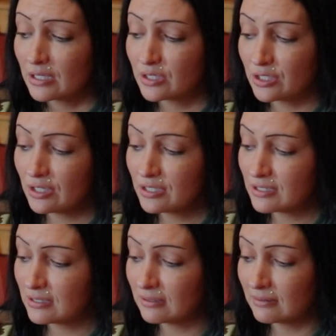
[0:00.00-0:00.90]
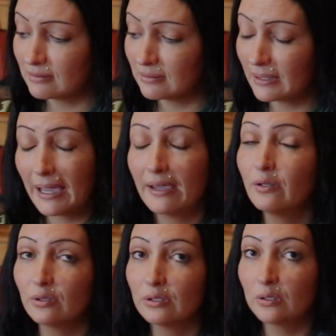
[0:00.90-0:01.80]
just the
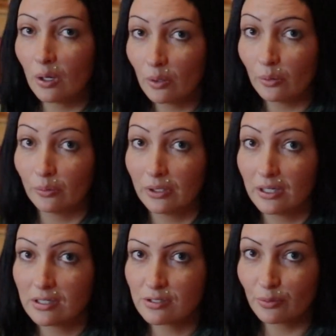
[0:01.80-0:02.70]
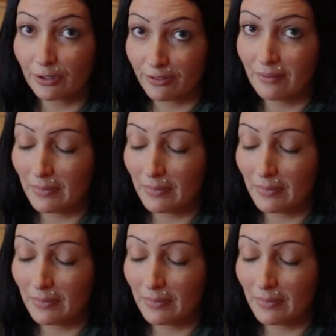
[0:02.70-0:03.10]
candle alone is worth